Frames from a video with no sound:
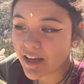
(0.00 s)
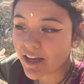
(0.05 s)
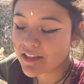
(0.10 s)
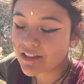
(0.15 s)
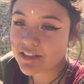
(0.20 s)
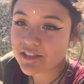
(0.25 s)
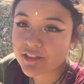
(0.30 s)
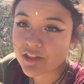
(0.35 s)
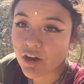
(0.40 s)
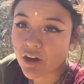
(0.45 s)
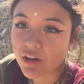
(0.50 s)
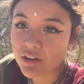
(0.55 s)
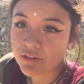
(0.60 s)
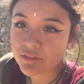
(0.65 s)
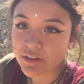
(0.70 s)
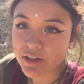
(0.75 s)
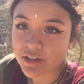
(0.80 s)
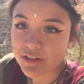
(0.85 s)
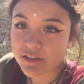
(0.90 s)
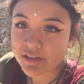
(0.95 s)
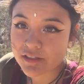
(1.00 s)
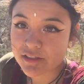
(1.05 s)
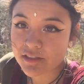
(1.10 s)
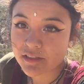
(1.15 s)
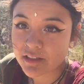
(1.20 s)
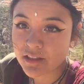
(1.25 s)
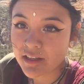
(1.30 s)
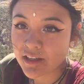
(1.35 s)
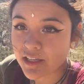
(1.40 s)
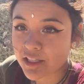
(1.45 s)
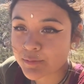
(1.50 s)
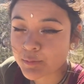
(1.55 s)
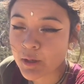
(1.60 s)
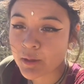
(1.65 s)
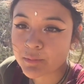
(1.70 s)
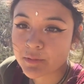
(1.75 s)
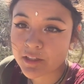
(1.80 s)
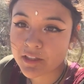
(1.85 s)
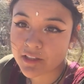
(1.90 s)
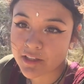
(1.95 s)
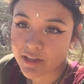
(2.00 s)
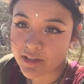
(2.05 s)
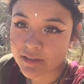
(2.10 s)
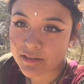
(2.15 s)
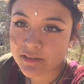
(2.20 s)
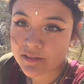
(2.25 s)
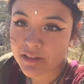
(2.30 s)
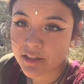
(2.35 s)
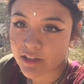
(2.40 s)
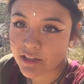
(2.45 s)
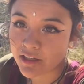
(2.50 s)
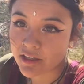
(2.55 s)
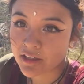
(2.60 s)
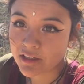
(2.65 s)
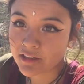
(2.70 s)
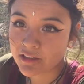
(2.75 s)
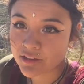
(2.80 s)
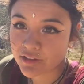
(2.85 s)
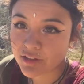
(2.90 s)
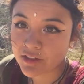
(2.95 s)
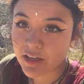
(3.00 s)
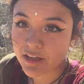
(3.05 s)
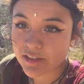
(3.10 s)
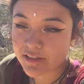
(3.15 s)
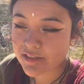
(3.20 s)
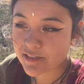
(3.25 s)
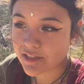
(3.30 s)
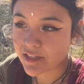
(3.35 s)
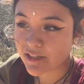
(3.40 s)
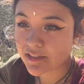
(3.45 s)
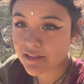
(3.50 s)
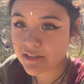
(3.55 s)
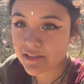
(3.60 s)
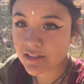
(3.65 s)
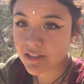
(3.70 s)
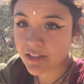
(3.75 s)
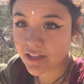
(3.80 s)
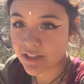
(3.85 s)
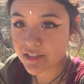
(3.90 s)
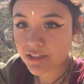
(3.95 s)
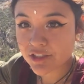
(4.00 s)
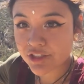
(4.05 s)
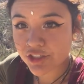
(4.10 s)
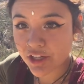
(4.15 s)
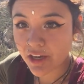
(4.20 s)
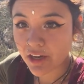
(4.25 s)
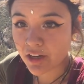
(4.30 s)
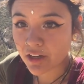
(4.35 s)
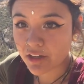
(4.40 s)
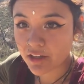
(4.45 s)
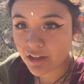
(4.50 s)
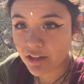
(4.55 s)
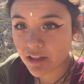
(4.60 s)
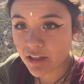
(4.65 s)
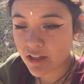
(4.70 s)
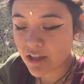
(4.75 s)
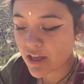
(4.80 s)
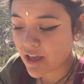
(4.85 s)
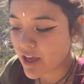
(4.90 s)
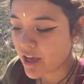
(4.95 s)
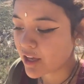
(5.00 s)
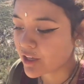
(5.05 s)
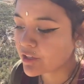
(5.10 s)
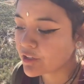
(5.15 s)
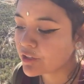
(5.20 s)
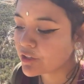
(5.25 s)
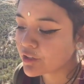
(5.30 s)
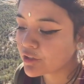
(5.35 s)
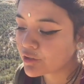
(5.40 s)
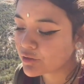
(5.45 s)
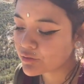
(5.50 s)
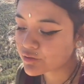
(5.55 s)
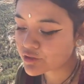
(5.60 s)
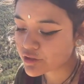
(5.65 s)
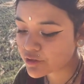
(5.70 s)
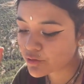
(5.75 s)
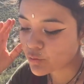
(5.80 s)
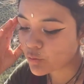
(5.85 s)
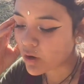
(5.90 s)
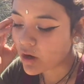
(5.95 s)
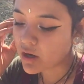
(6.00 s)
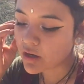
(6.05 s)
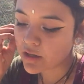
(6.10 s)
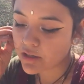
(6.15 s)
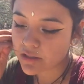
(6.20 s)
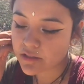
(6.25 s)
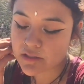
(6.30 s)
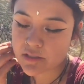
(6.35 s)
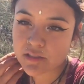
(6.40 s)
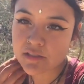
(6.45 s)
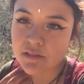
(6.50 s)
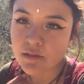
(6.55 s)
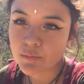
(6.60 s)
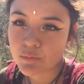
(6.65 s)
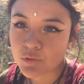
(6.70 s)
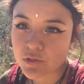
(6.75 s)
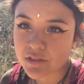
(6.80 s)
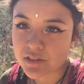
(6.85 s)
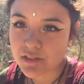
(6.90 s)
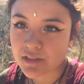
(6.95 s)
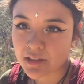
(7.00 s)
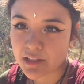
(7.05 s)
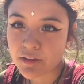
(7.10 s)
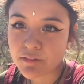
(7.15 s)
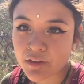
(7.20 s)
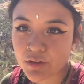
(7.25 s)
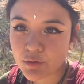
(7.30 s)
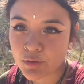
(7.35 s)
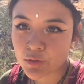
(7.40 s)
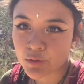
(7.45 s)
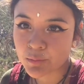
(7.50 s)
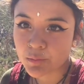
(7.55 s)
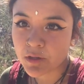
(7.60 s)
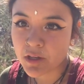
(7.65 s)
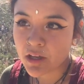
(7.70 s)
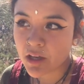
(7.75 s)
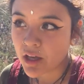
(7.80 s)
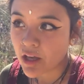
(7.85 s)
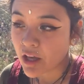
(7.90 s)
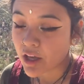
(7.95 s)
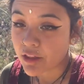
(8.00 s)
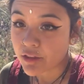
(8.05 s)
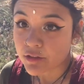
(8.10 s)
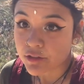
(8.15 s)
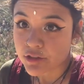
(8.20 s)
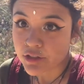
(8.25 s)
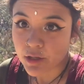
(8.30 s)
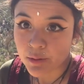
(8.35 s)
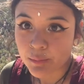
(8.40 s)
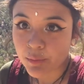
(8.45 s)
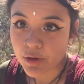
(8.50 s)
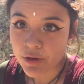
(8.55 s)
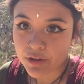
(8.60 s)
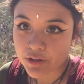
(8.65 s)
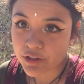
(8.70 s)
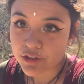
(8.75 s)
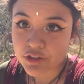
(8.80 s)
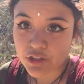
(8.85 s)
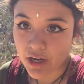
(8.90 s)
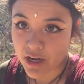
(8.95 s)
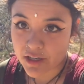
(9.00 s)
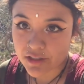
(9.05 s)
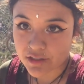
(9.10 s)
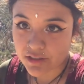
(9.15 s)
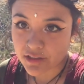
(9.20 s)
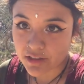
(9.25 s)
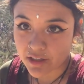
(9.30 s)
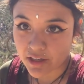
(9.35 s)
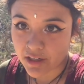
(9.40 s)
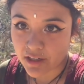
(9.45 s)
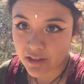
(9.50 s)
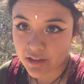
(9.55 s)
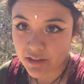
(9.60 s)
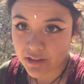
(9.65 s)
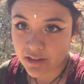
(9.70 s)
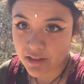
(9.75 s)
And it's all of ours. It's public lands here in the United States and it's shared. And you don't just walk into someone's living room and dump all your trash in there.